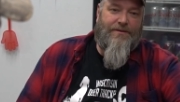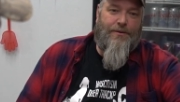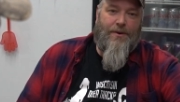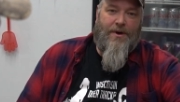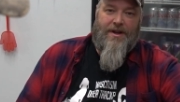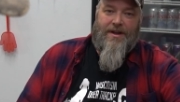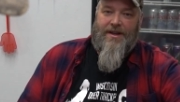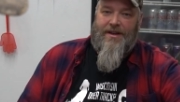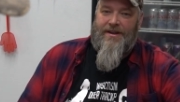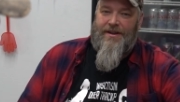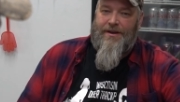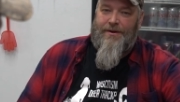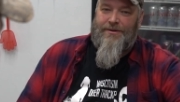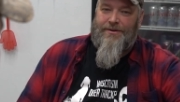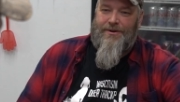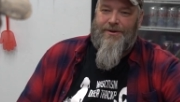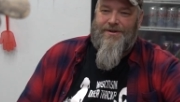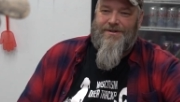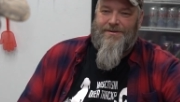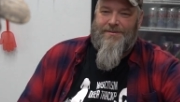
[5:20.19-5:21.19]
If you want to get in the
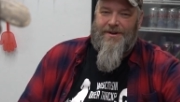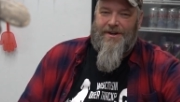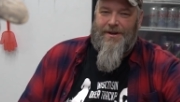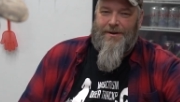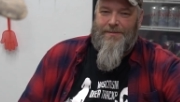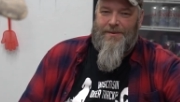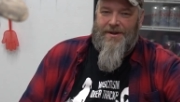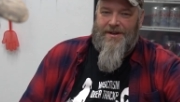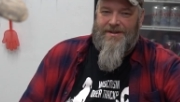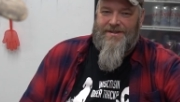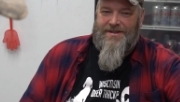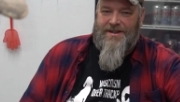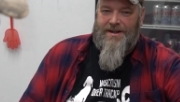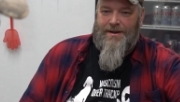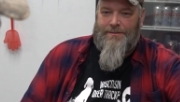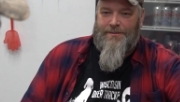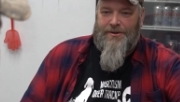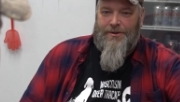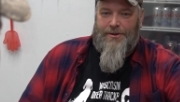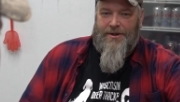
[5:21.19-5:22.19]
outdoors, I'm going to help you get set
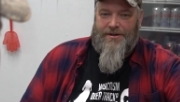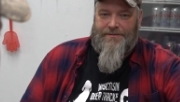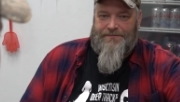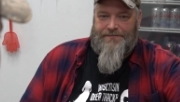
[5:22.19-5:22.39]
up and do it.